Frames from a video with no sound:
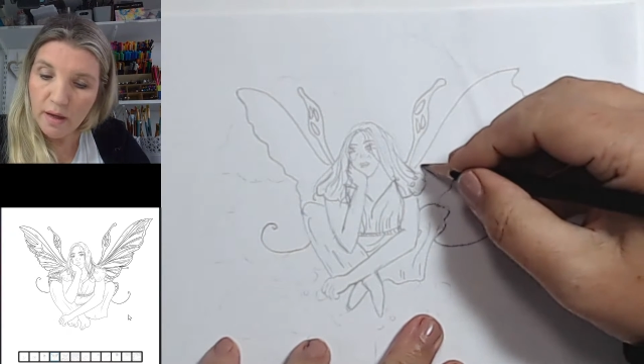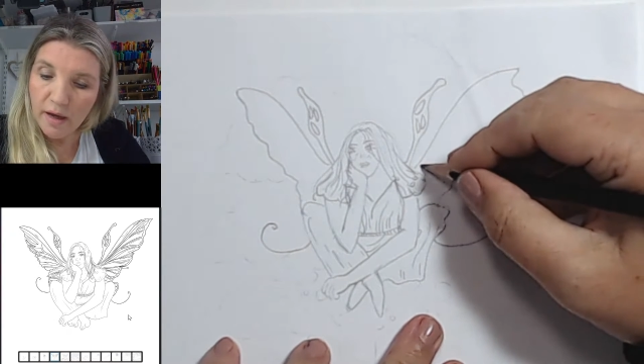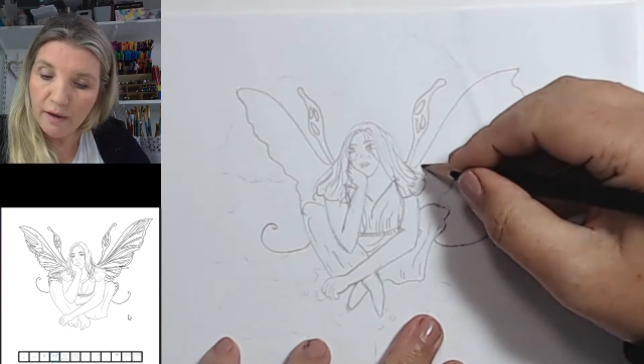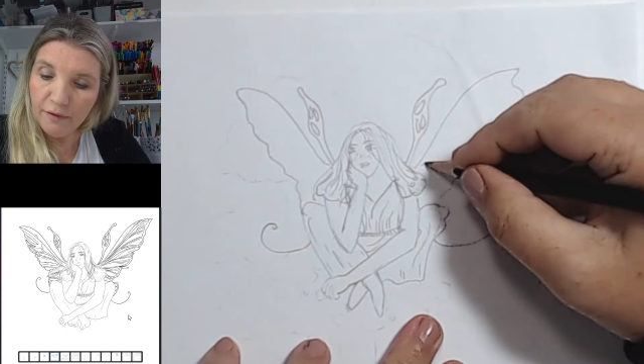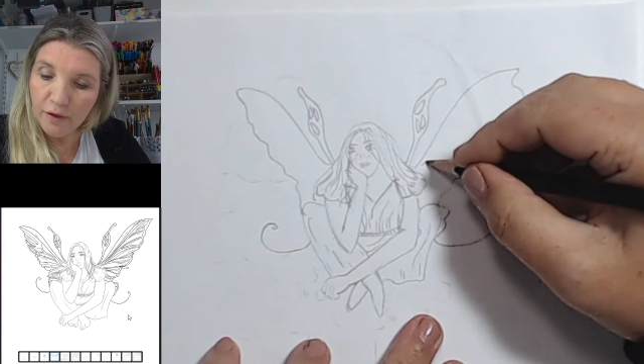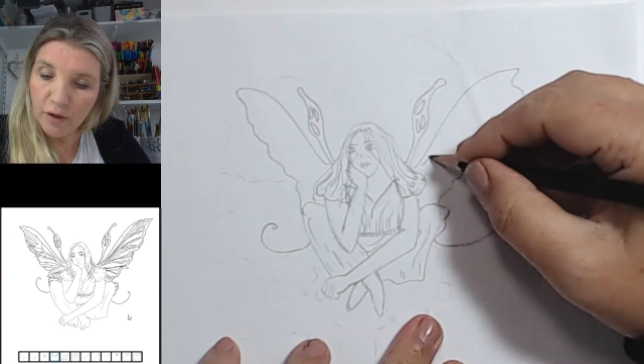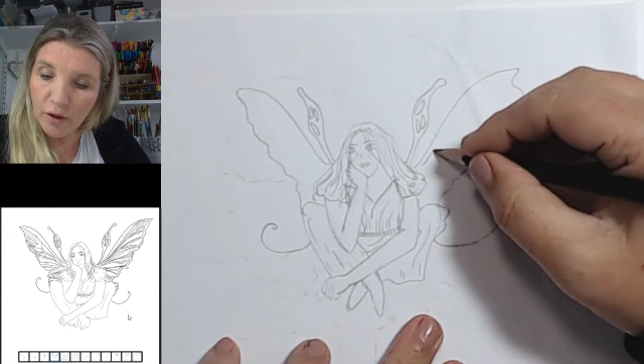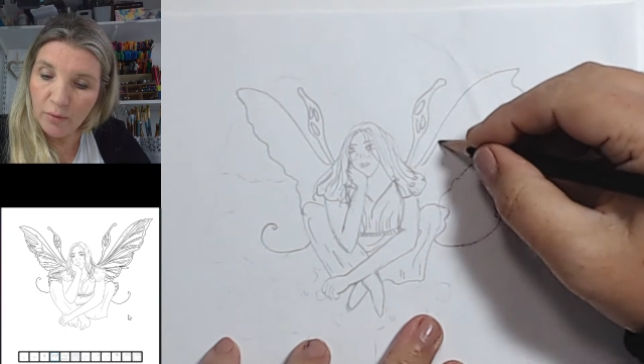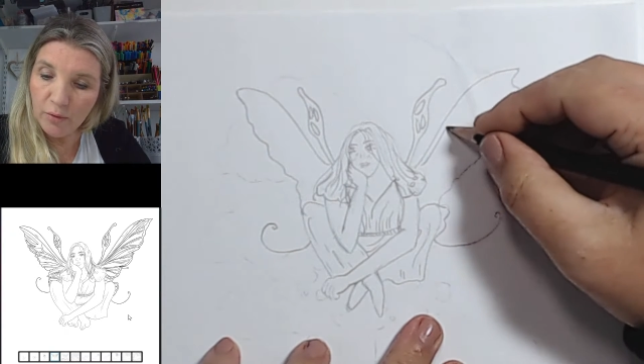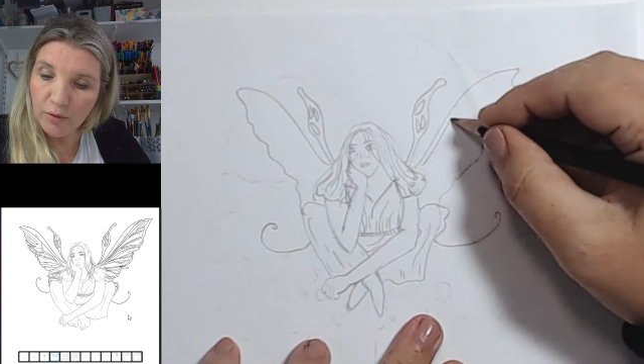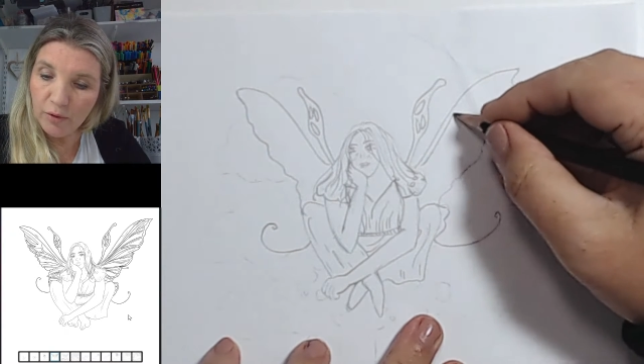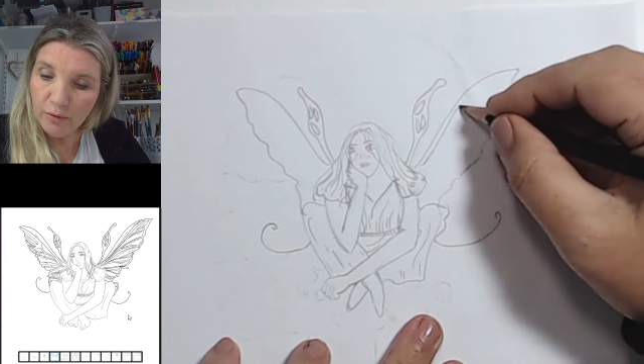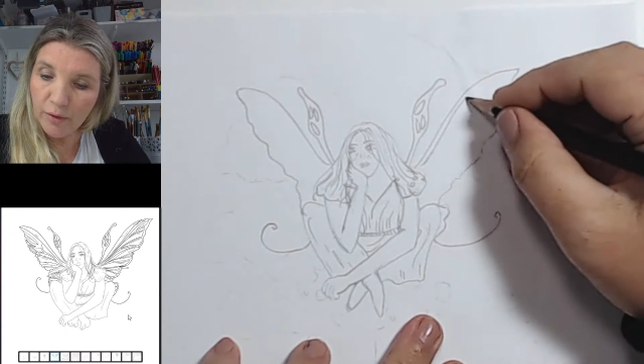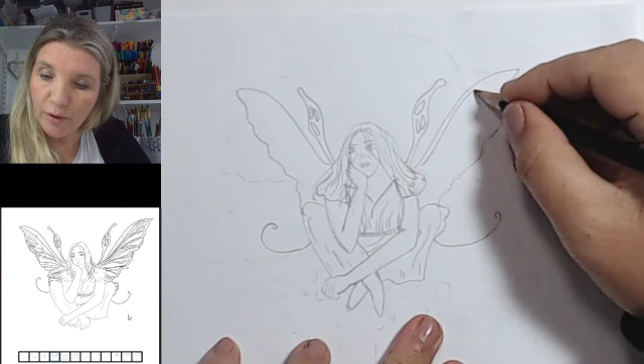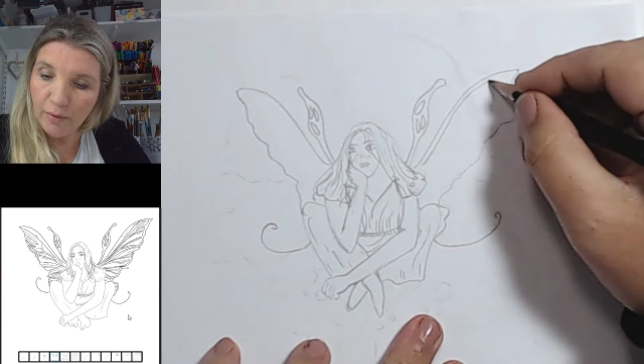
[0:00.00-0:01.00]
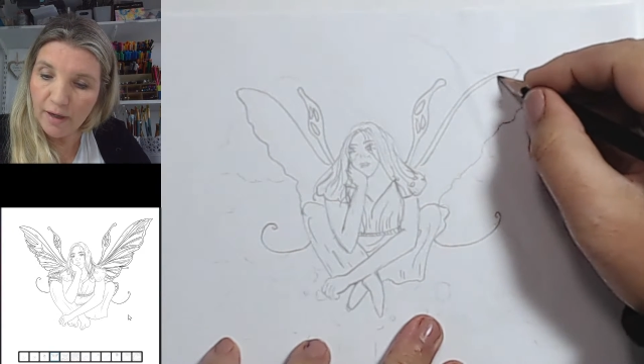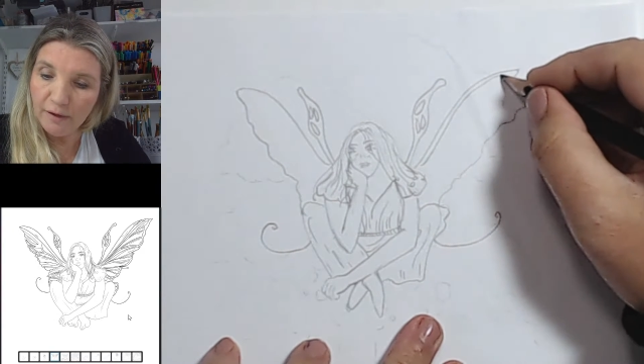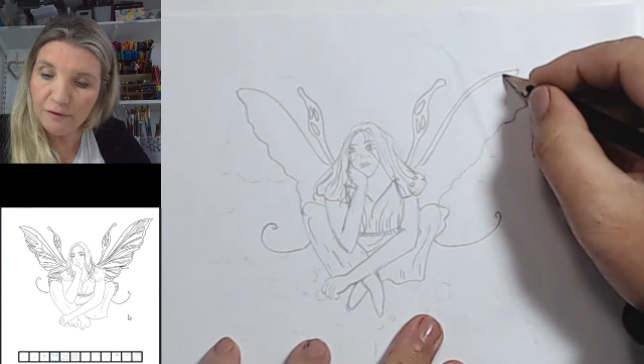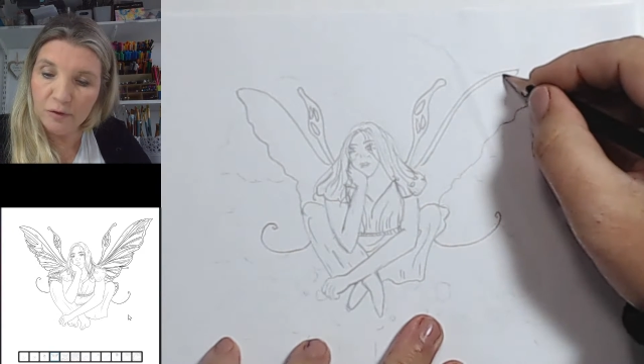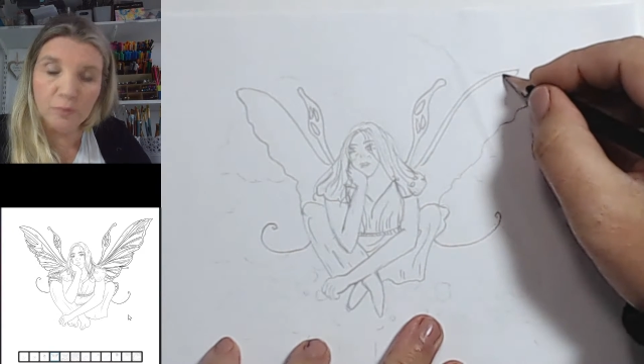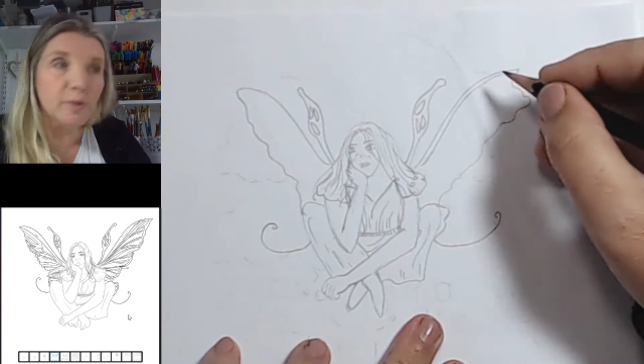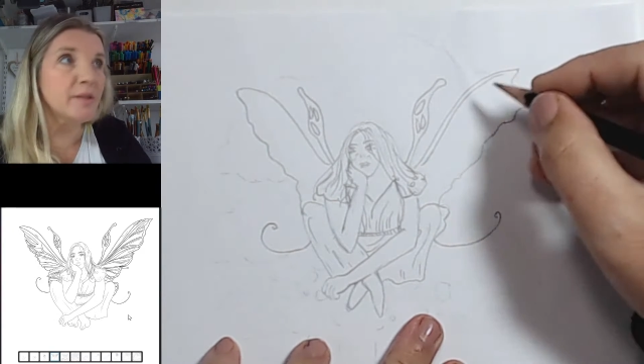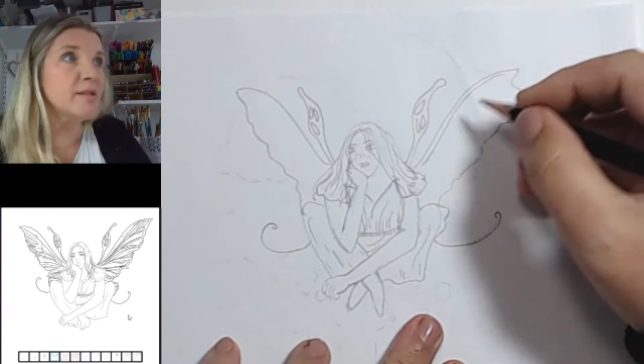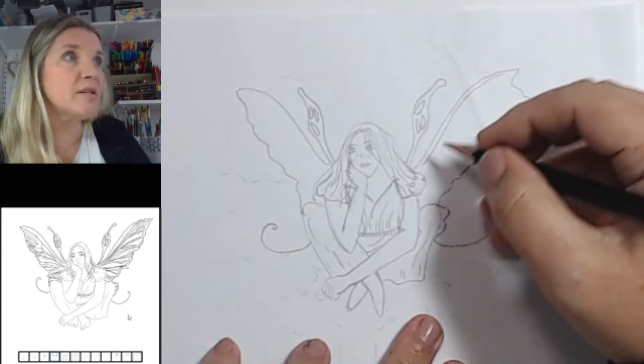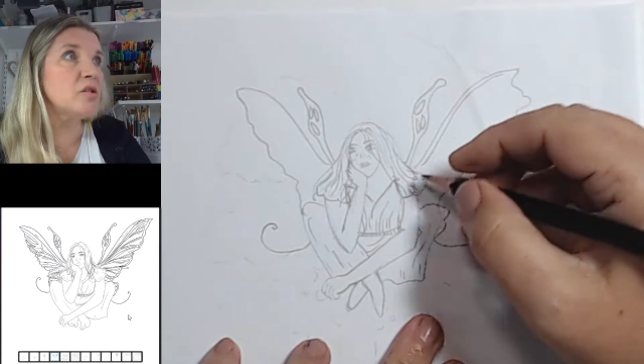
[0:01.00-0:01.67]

a go on your own afterwards,